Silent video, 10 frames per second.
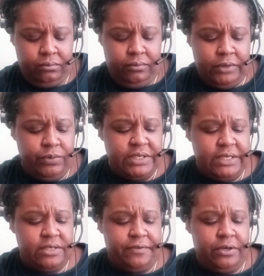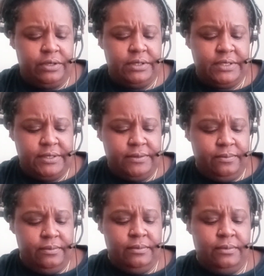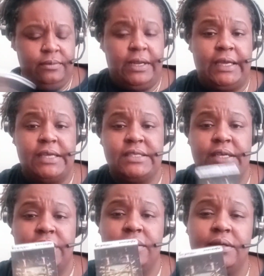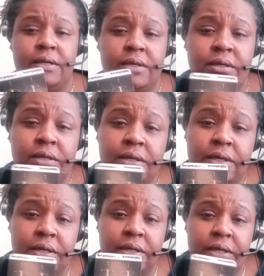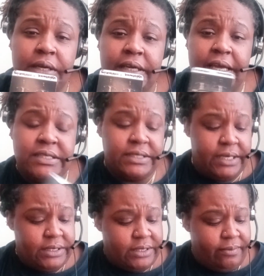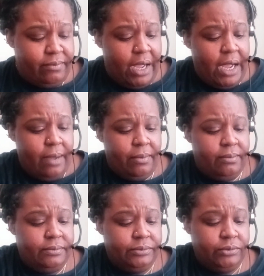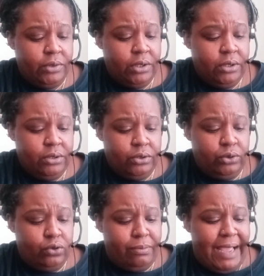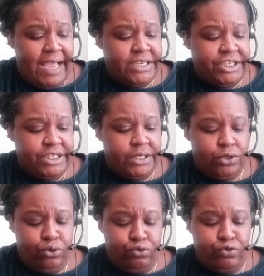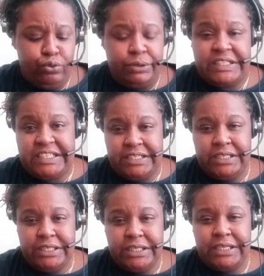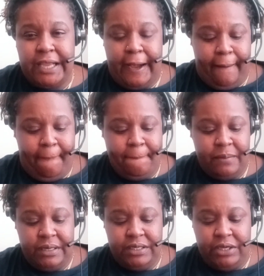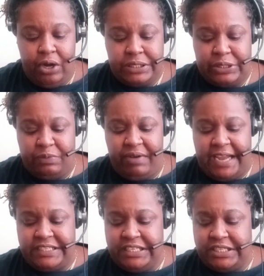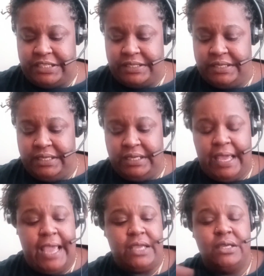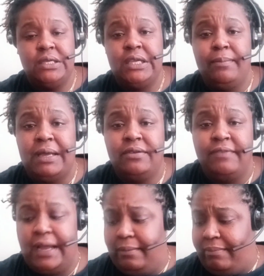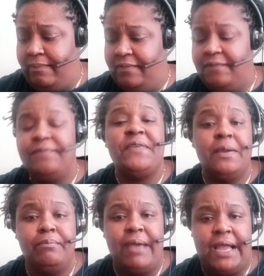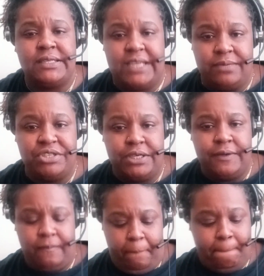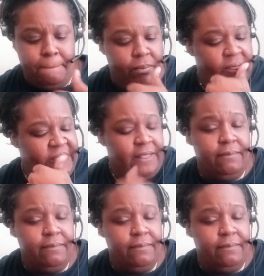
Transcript: It was interference. Like I said, he has done some um, little magi, little roots. You know, gone to a practitioner. Hey, get my divine fem back type shit. Mm-hmm.